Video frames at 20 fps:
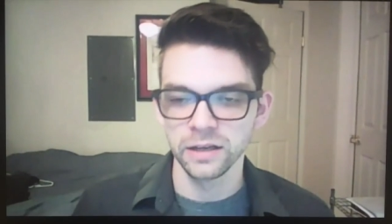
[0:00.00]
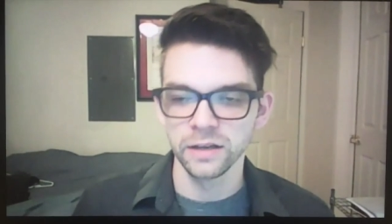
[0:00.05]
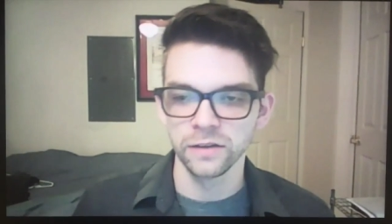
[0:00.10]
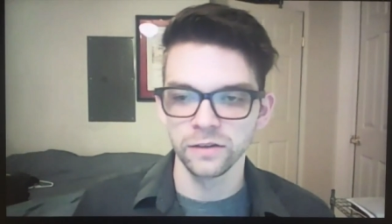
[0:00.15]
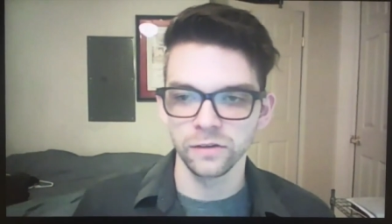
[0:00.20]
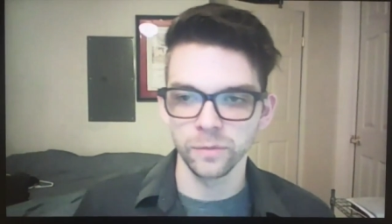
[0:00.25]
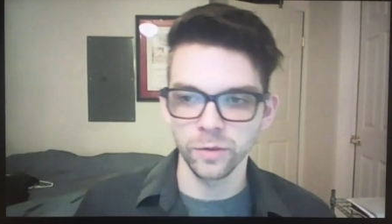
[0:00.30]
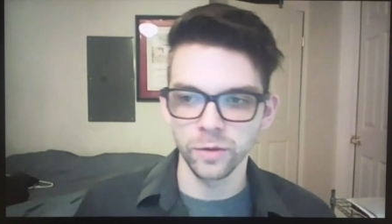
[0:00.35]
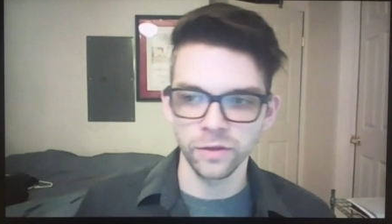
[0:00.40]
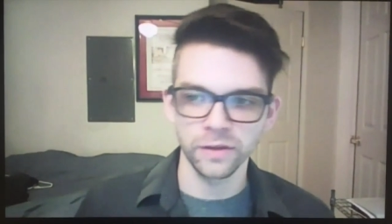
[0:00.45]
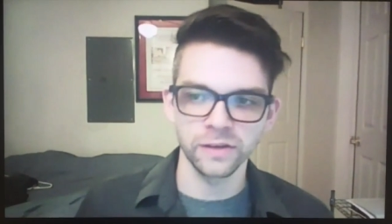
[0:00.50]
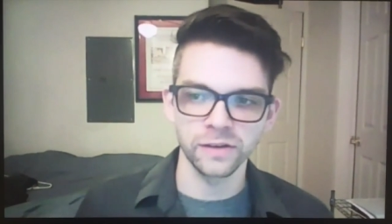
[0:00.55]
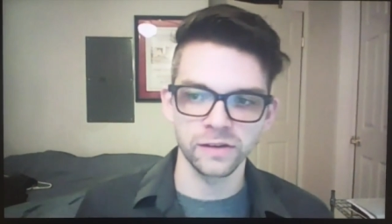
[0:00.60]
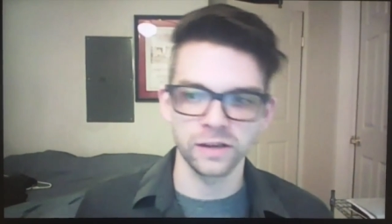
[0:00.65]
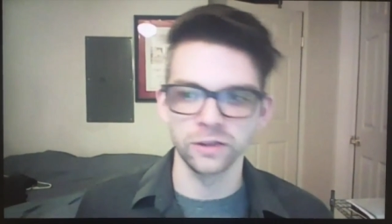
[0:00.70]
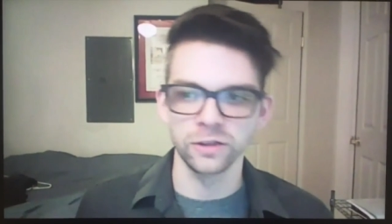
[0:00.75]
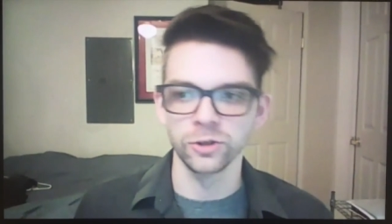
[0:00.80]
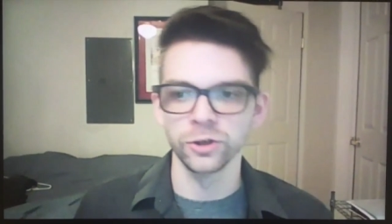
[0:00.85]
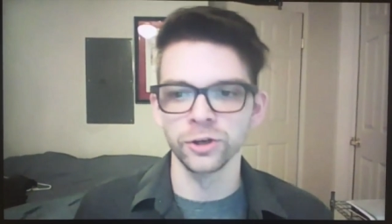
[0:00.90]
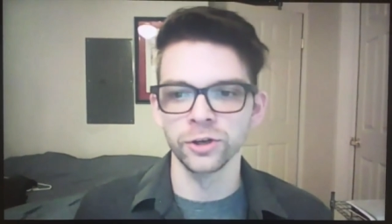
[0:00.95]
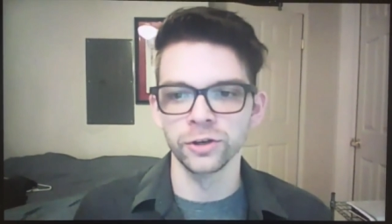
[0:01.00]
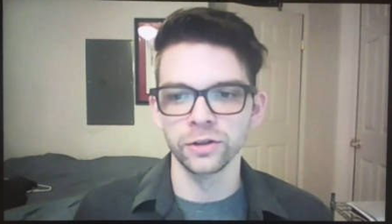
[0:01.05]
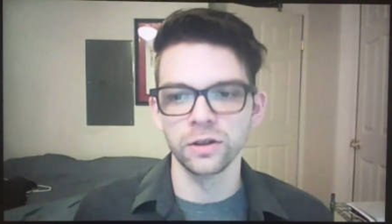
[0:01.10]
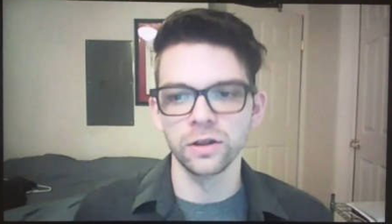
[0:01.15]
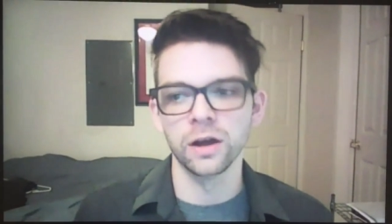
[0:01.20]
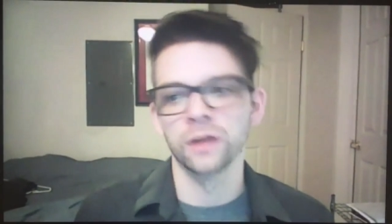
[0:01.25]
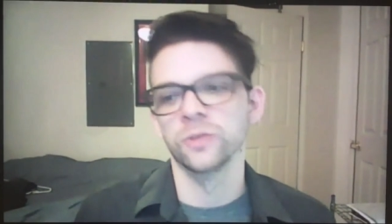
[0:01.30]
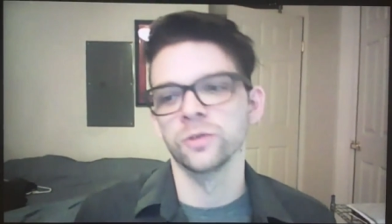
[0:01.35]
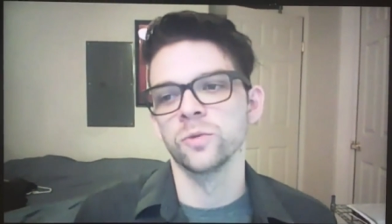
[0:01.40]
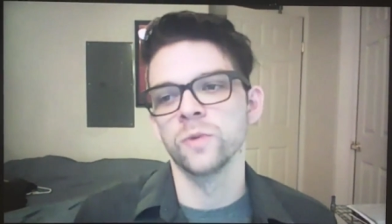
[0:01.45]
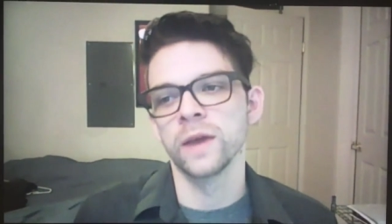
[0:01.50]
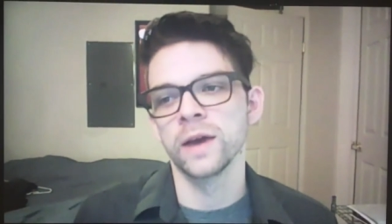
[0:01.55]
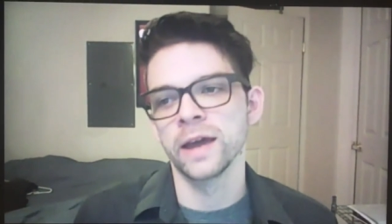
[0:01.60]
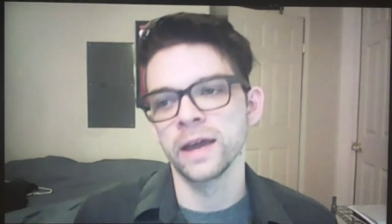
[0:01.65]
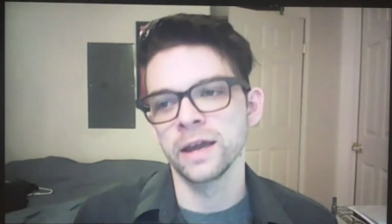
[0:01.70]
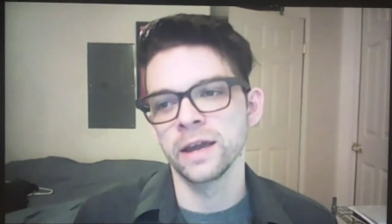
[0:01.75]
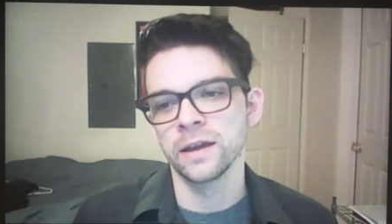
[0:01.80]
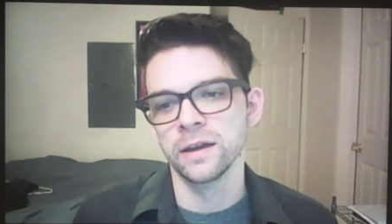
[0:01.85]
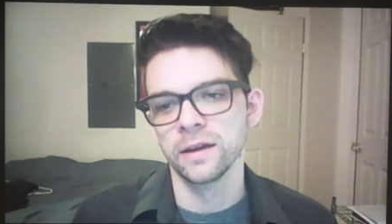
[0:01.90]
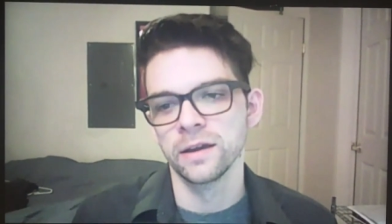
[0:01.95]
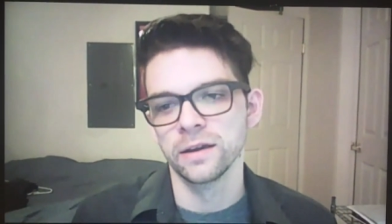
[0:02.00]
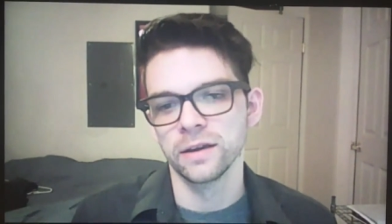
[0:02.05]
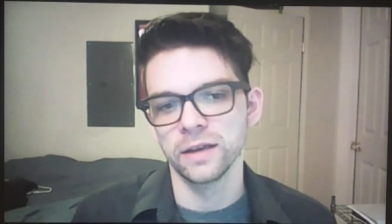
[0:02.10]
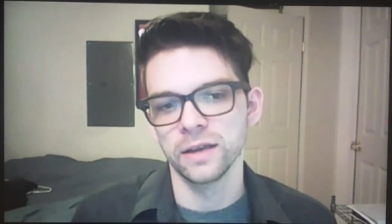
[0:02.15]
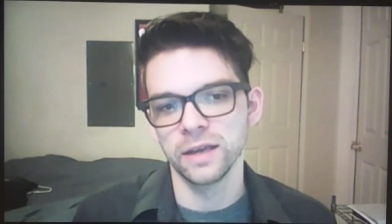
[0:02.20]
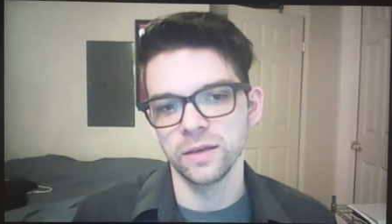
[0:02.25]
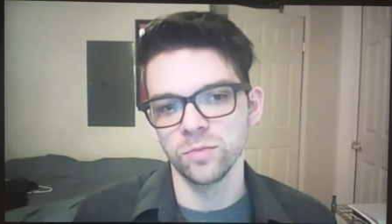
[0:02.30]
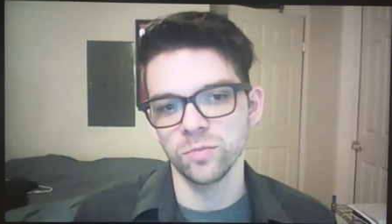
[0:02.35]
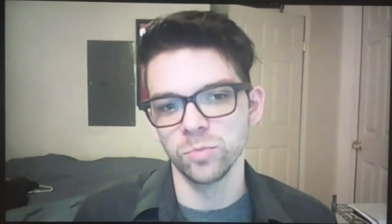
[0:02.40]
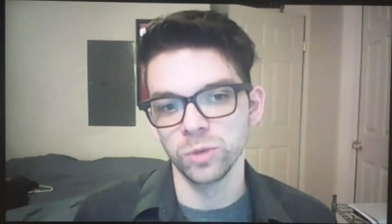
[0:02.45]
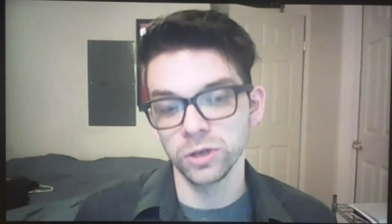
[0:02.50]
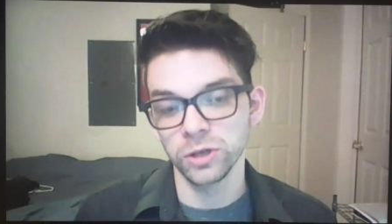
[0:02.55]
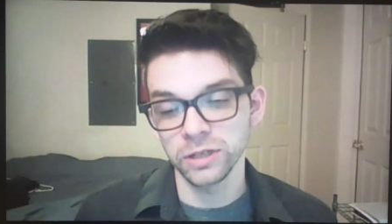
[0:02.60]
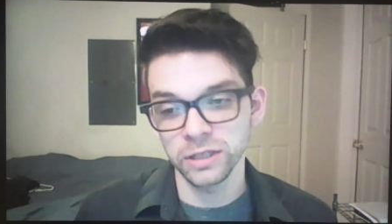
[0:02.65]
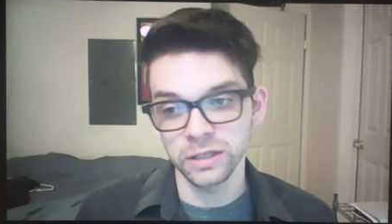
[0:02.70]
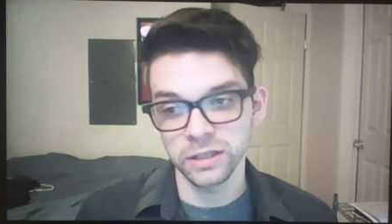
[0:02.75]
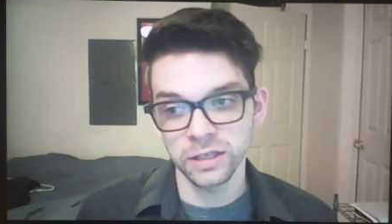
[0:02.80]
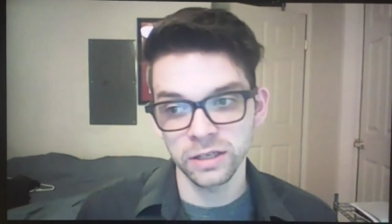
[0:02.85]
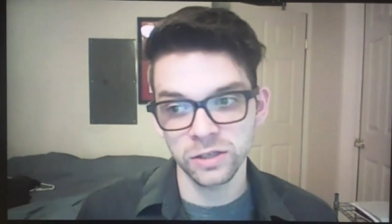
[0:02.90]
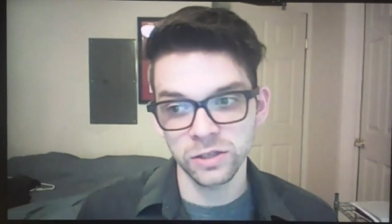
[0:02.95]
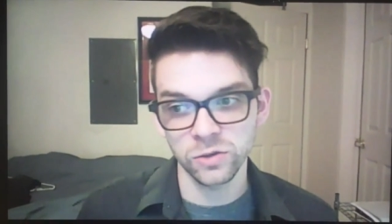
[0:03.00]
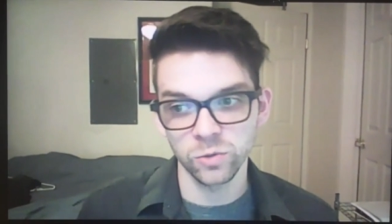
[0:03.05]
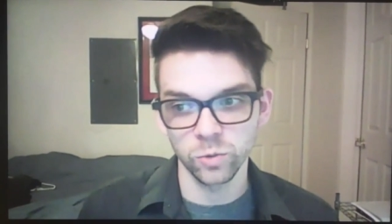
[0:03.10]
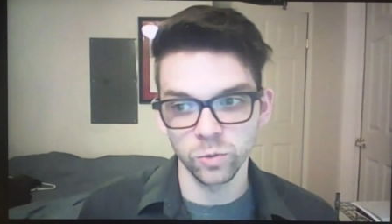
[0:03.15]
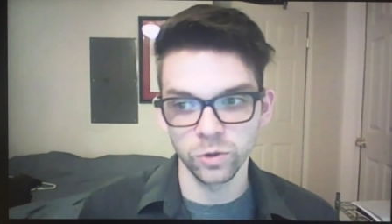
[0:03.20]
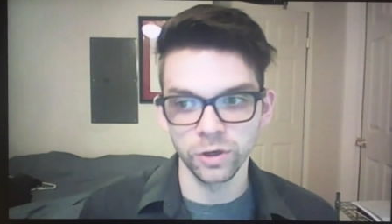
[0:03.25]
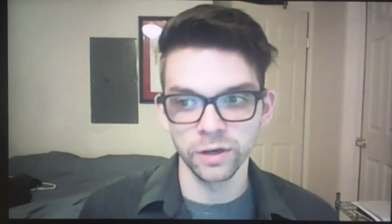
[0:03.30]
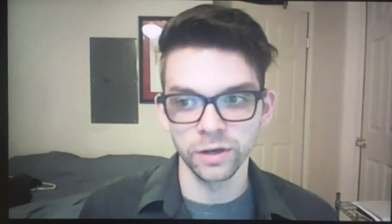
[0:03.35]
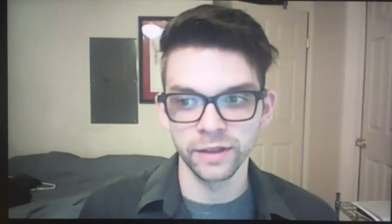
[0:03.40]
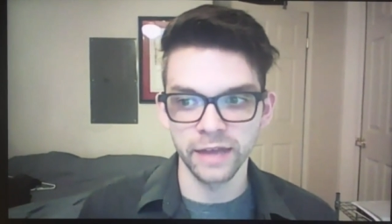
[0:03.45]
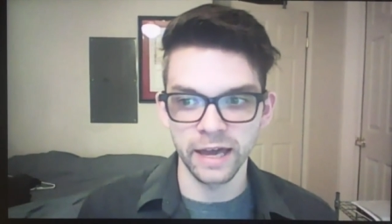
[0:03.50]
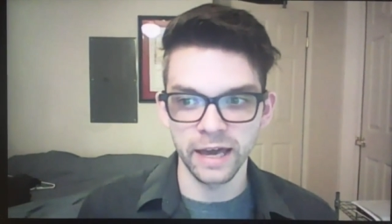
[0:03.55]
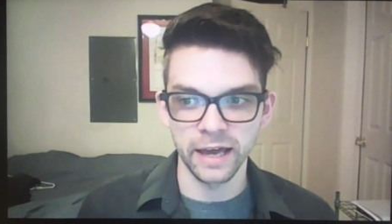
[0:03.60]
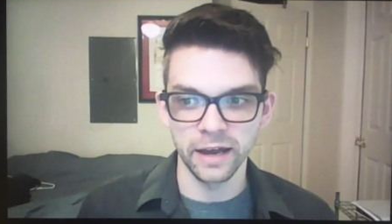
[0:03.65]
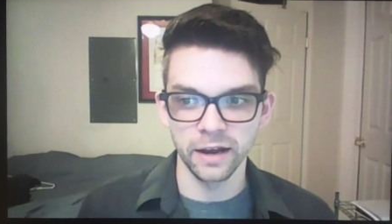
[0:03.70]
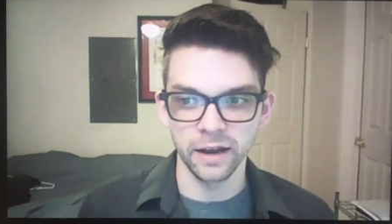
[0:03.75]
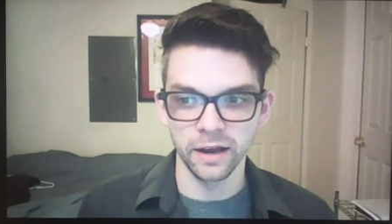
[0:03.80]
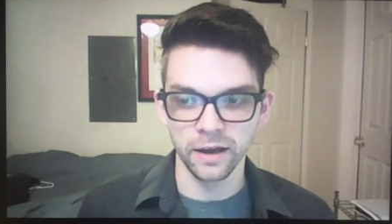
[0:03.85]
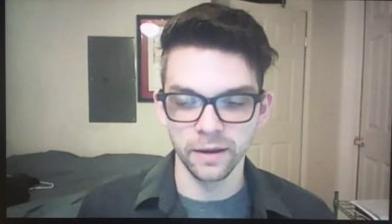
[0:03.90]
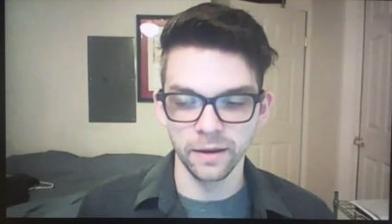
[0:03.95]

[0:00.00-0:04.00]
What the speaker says: Some of the things I learned along the way in building this were that